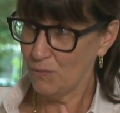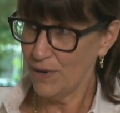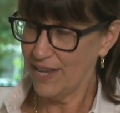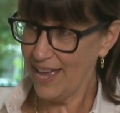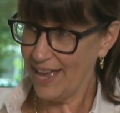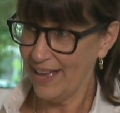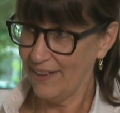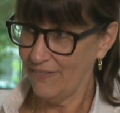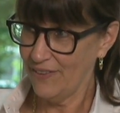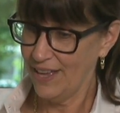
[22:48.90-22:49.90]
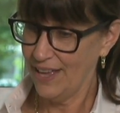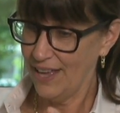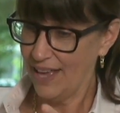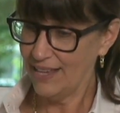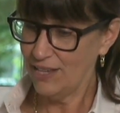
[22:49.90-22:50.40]
we have
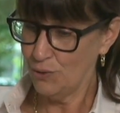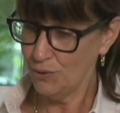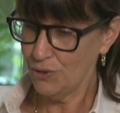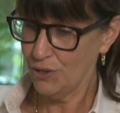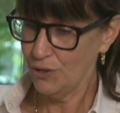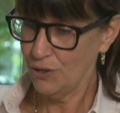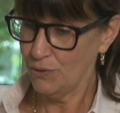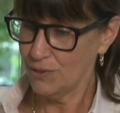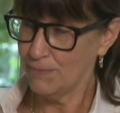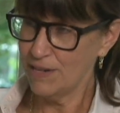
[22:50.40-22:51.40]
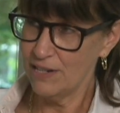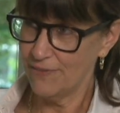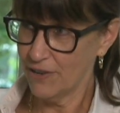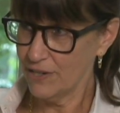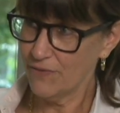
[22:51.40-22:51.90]
a youth who has been
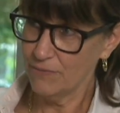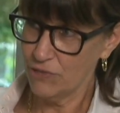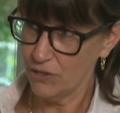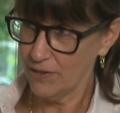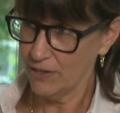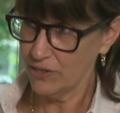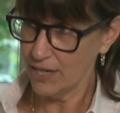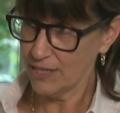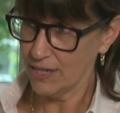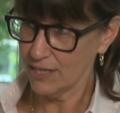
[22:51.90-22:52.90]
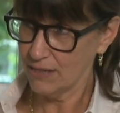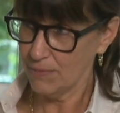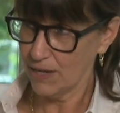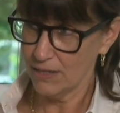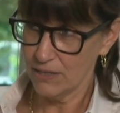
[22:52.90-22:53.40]
diverted from juvenile justice,
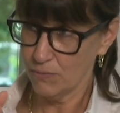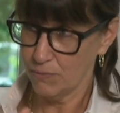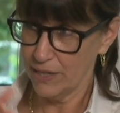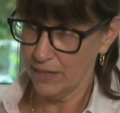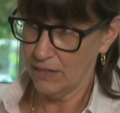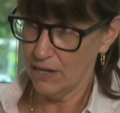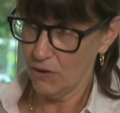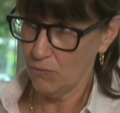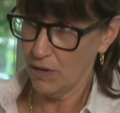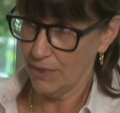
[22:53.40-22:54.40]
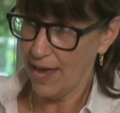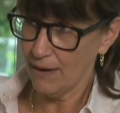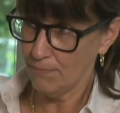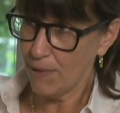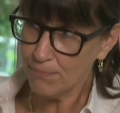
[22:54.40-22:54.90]
because we know what
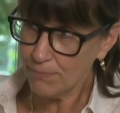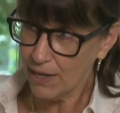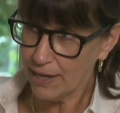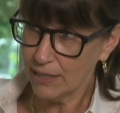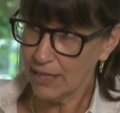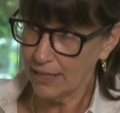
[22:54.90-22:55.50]
that pipeline